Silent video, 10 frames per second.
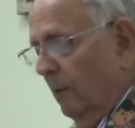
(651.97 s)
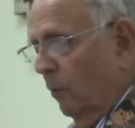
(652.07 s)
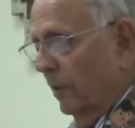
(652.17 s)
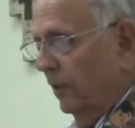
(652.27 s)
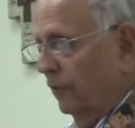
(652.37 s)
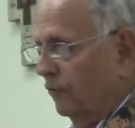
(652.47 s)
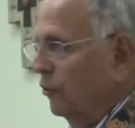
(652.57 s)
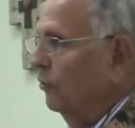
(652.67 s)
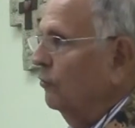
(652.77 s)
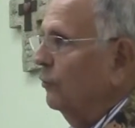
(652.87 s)
One of the
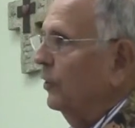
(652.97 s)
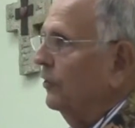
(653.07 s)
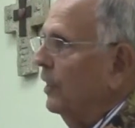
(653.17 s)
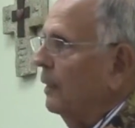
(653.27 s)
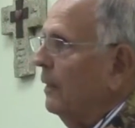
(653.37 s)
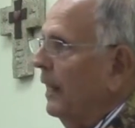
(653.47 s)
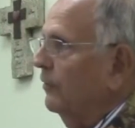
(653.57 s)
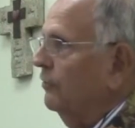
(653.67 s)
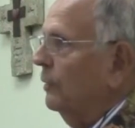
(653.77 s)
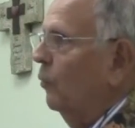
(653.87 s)
students one time
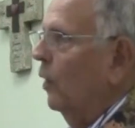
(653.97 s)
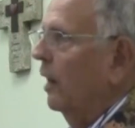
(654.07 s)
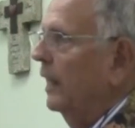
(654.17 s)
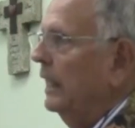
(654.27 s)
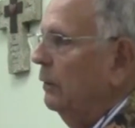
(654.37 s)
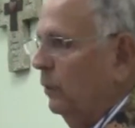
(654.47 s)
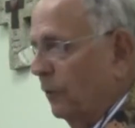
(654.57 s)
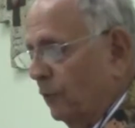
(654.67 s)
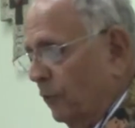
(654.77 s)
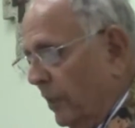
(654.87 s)
asked him why he
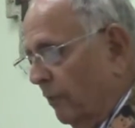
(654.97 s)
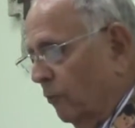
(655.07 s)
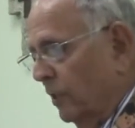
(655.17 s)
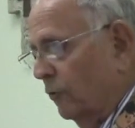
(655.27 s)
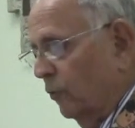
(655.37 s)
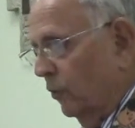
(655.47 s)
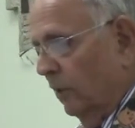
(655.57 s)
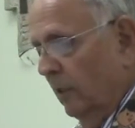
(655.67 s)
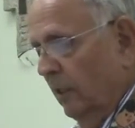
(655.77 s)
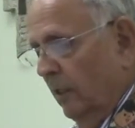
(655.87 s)
went through that ritual,